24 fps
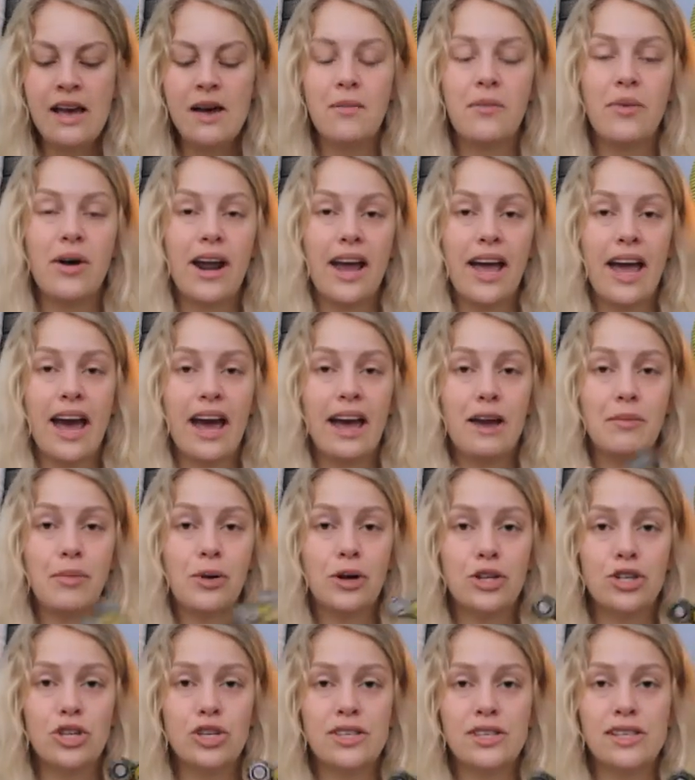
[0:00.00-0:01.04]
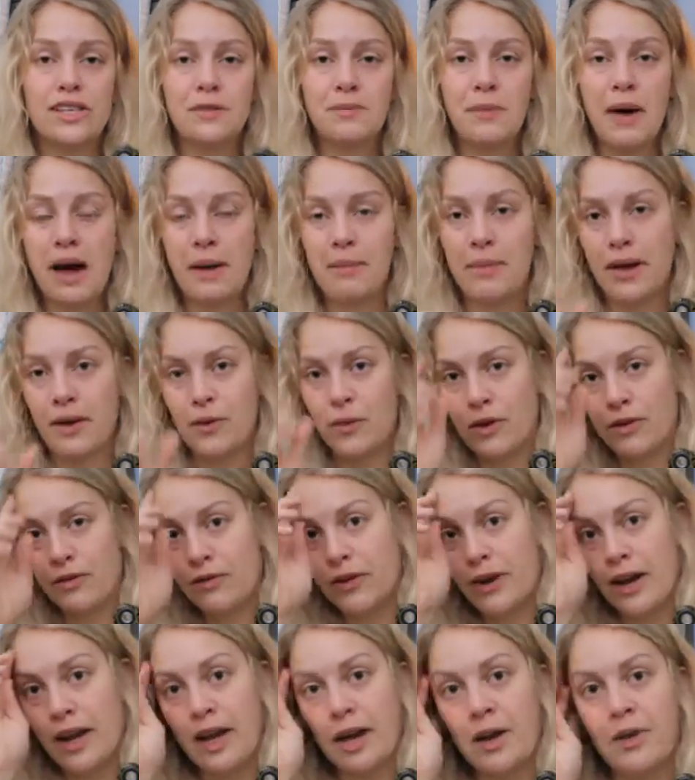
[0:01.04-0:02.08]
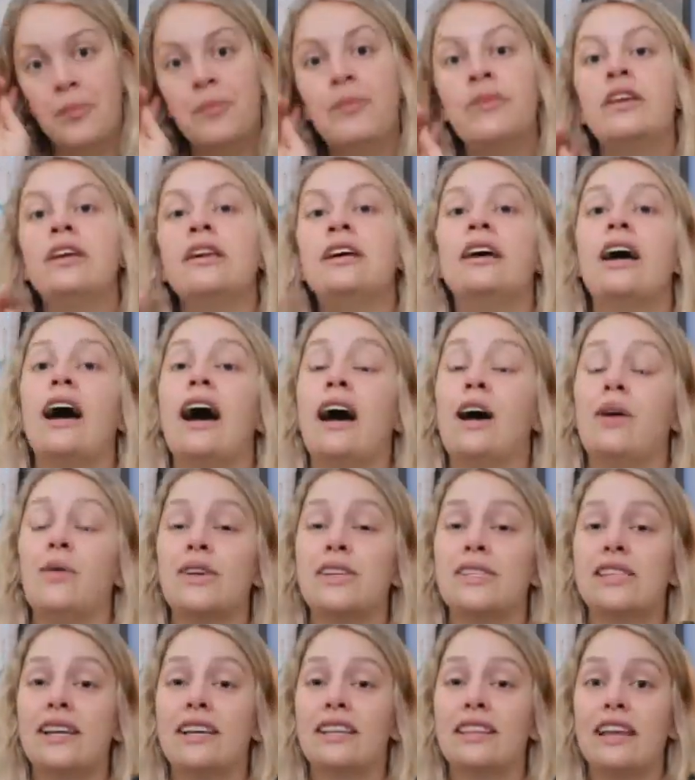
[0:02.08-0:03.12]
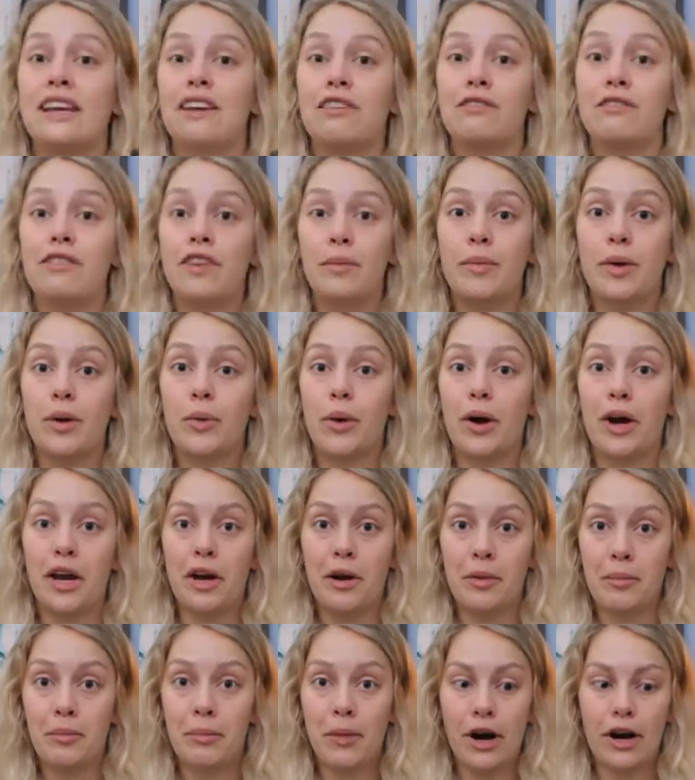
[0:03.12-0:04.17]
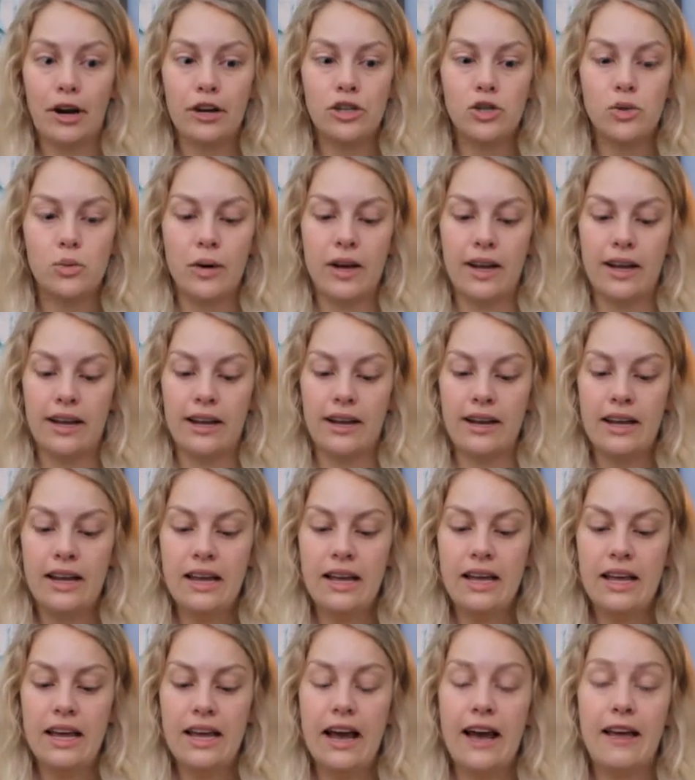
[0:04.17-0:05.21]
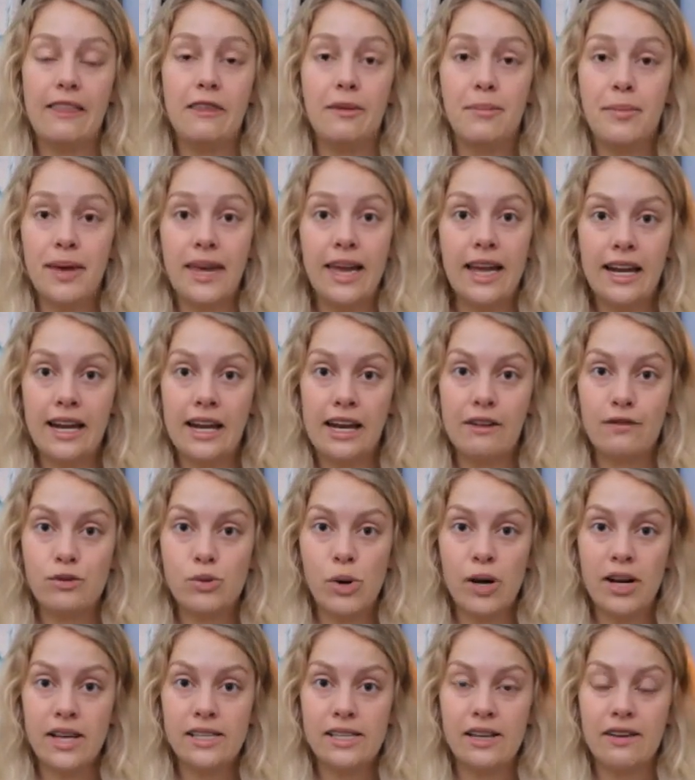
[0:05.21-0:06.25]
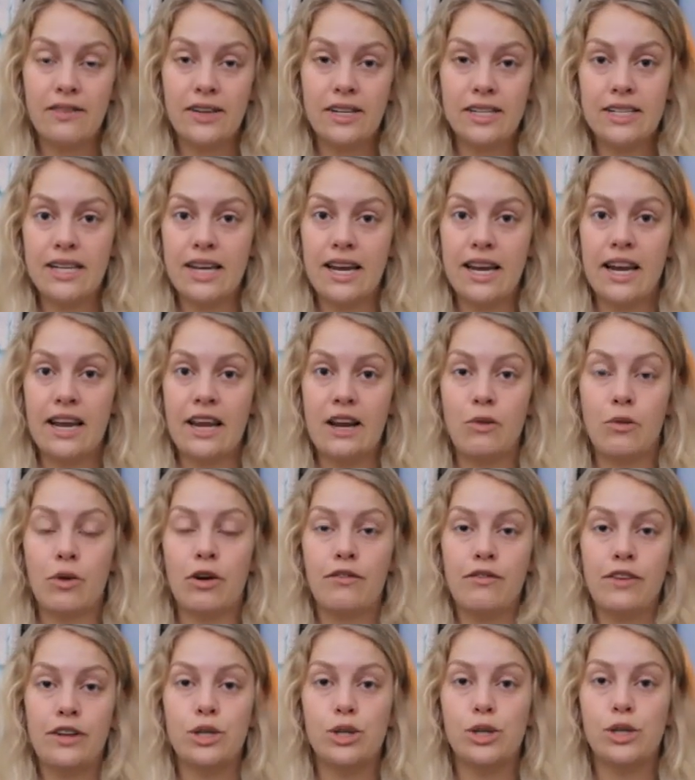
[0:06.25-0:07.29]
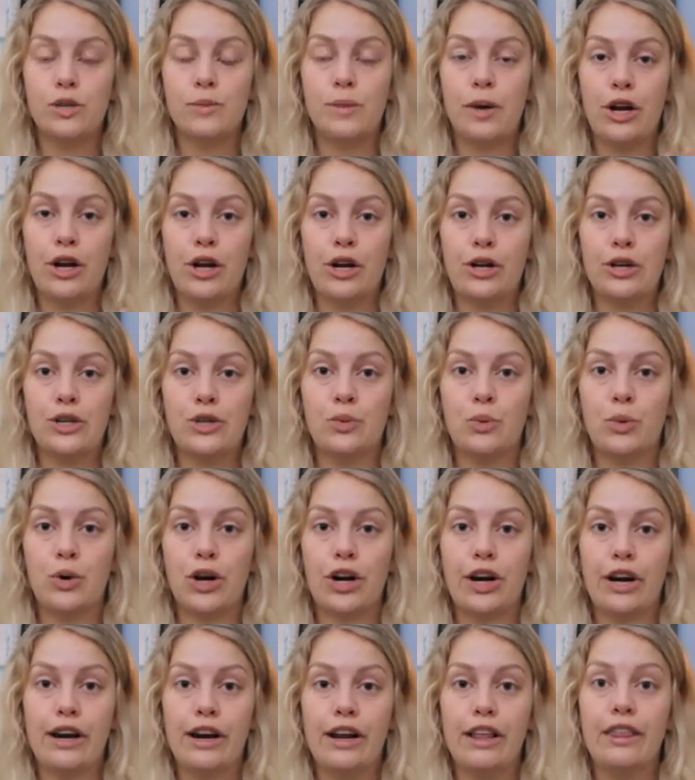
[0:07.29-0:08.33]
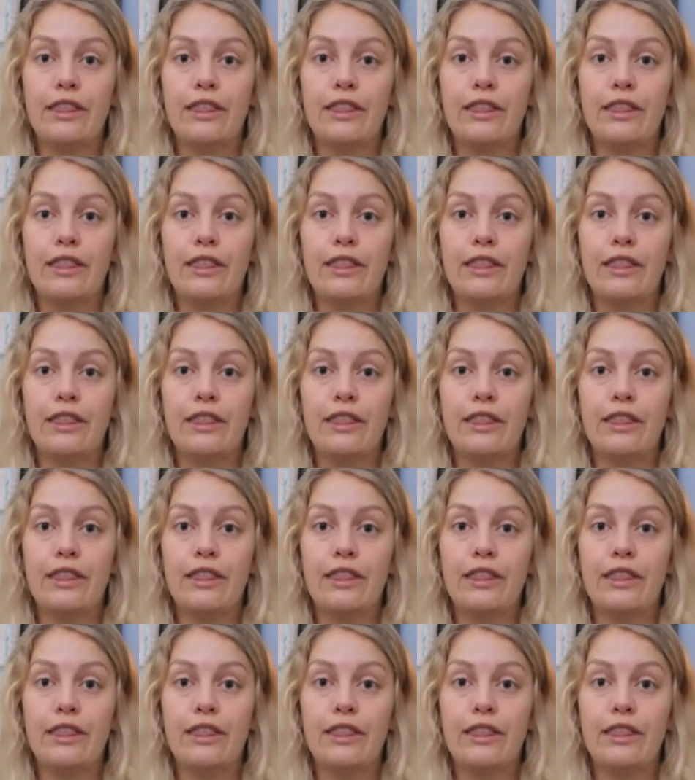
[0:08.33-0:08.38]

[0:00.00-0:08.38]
but I had purchased this Batman one for him, I want to say in like February or March when at the beginning of 2017 where fidget spinners were